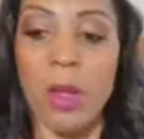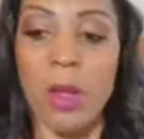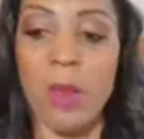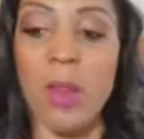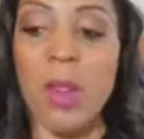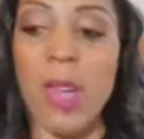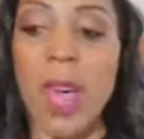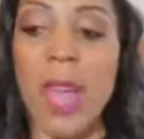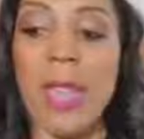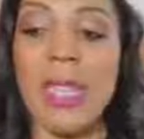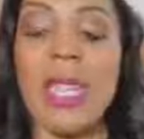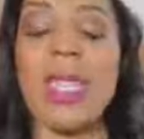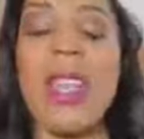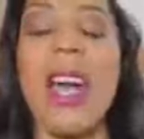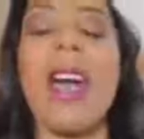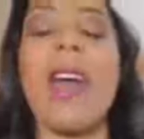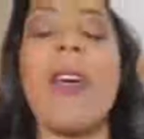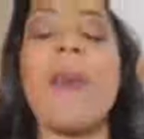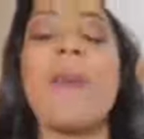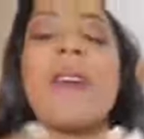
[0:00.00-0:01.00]
You guys, because
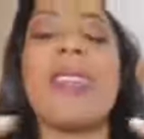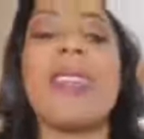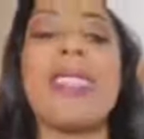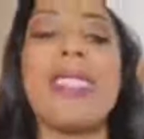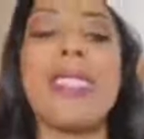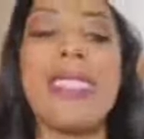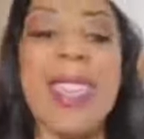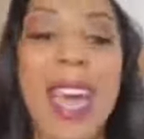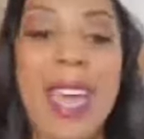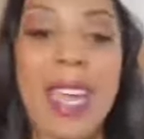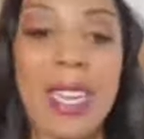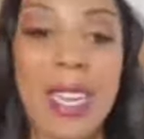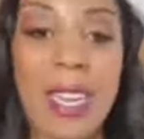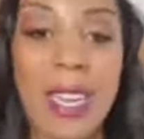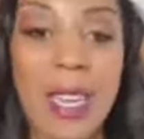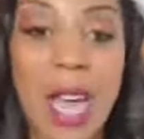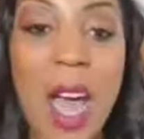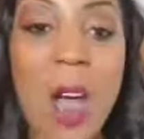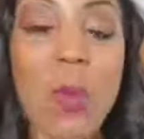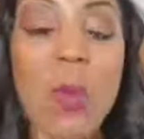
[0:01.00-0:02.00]
I am
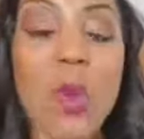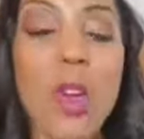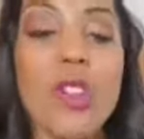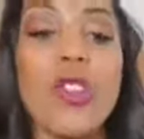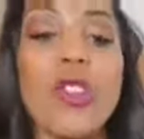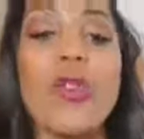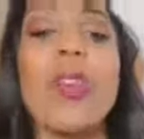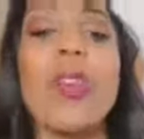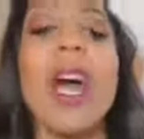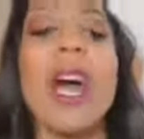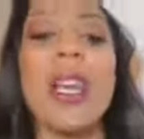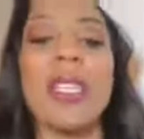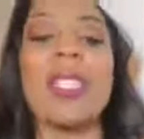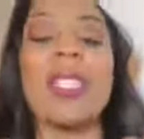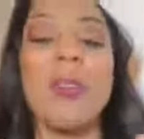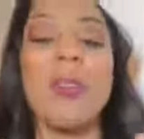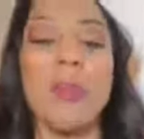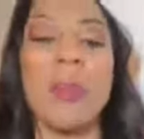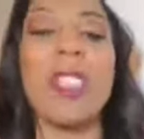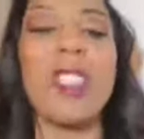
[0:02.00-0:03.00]
excited. I want you guys
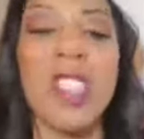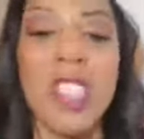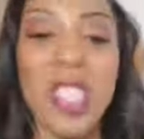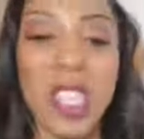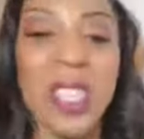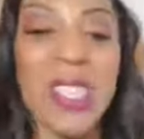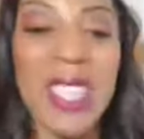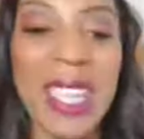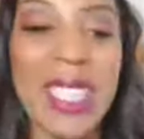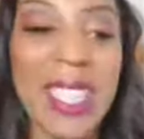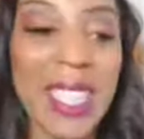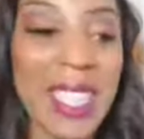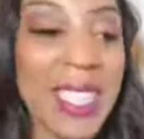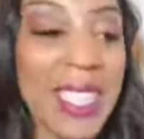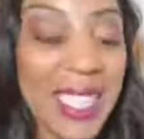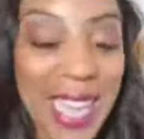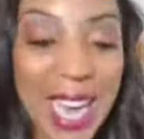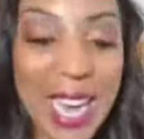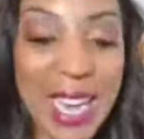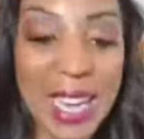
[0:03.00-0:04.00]
to be just as
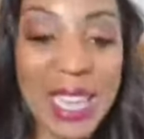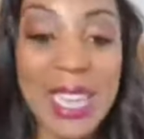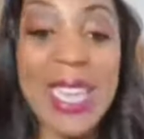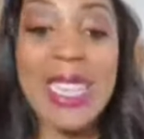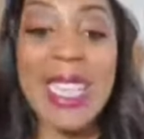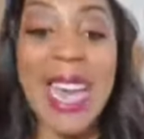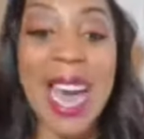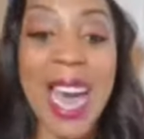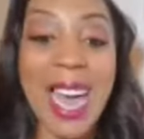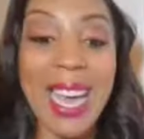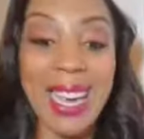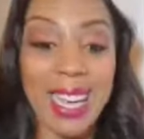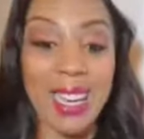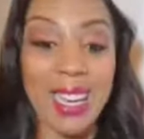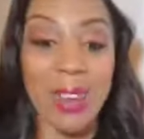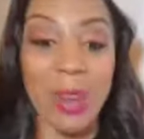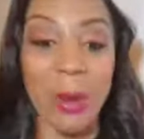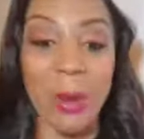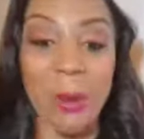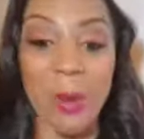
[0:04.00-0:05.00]
excited as I
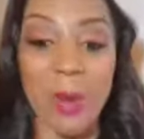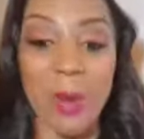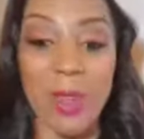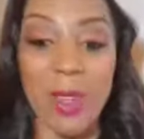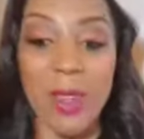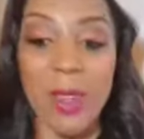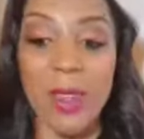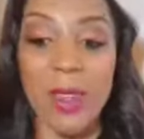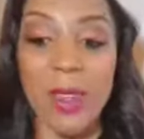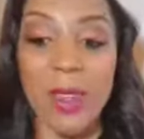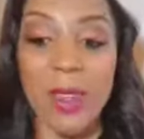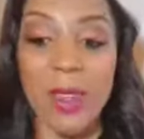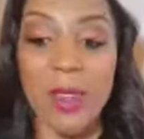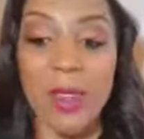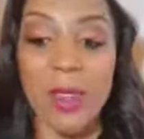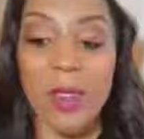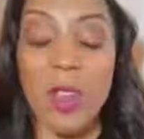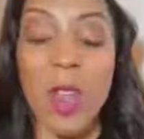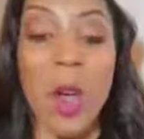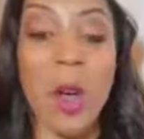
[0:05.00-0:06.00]
am.
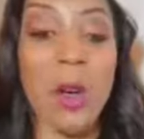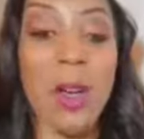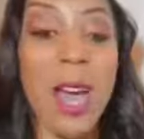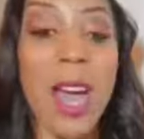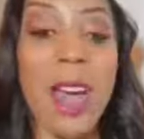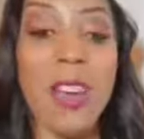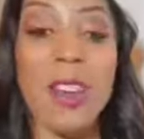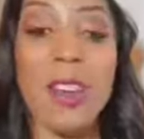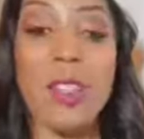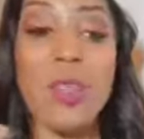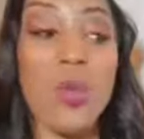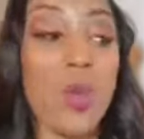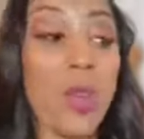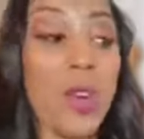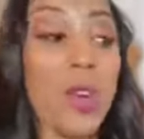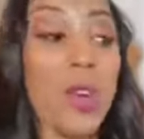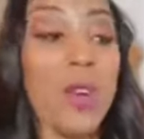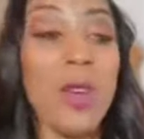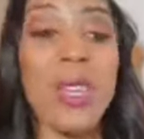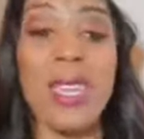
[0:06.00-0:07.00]
Y'all, God is
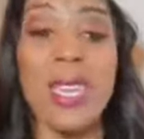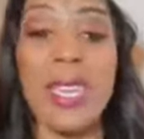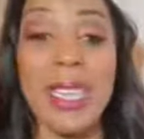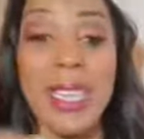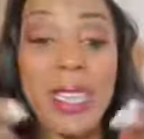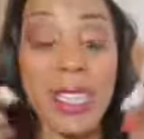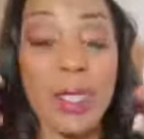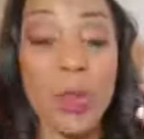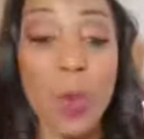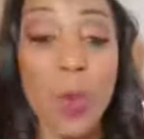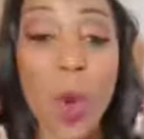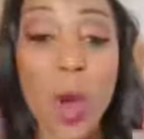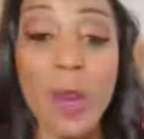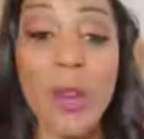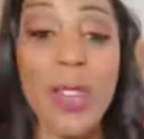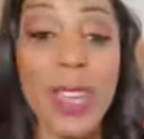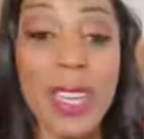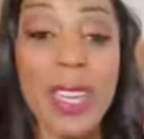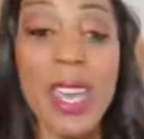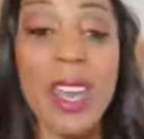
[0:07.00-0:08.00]
real and He is
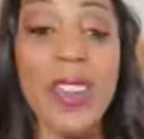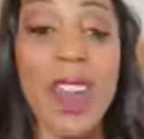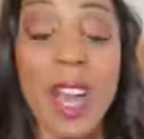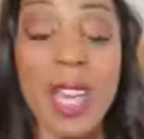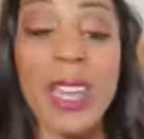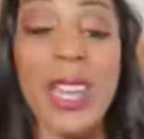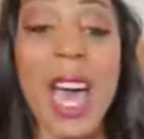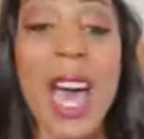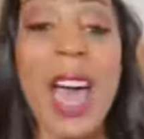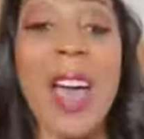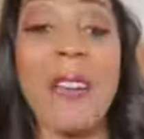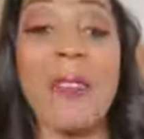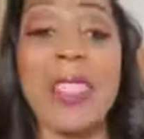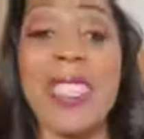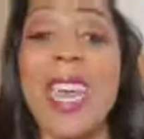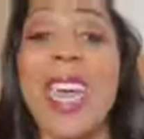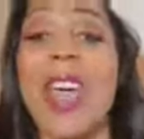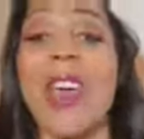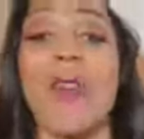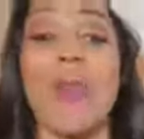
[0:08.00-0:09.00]
working in our lives
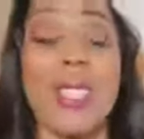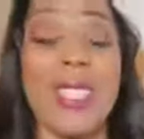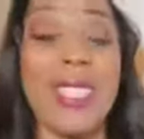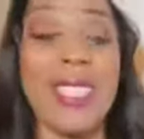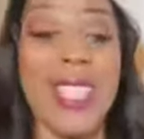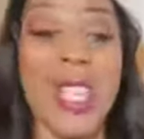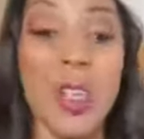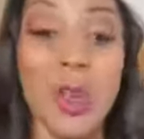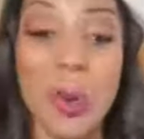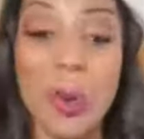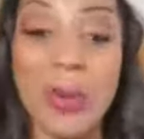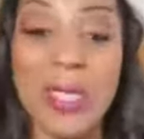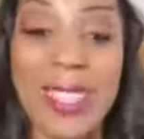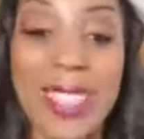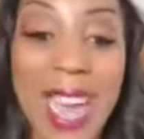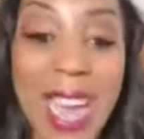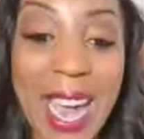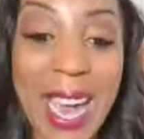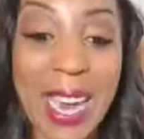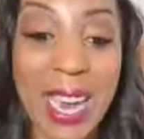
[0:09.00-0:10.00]
every single
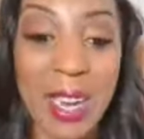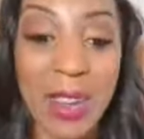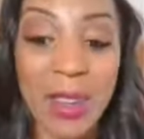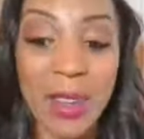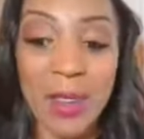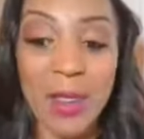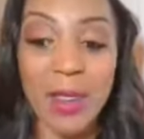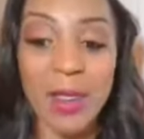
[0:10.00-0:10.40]
day.